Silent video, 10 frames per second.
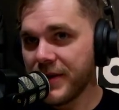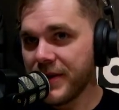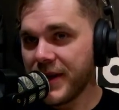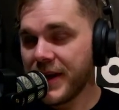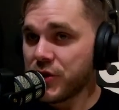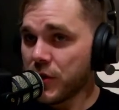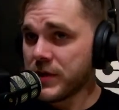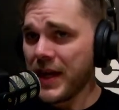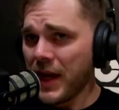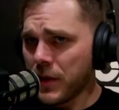And Jose
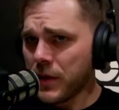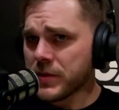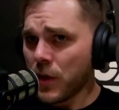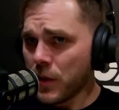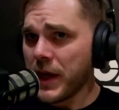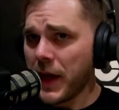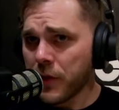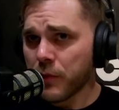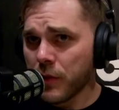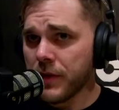Aldo's the old yeller,
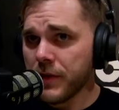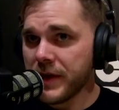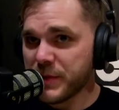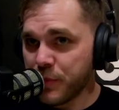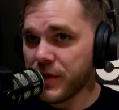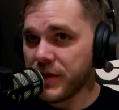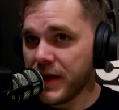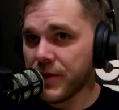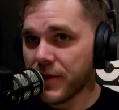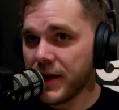bro. Needs put down,
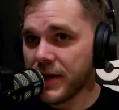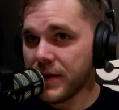right?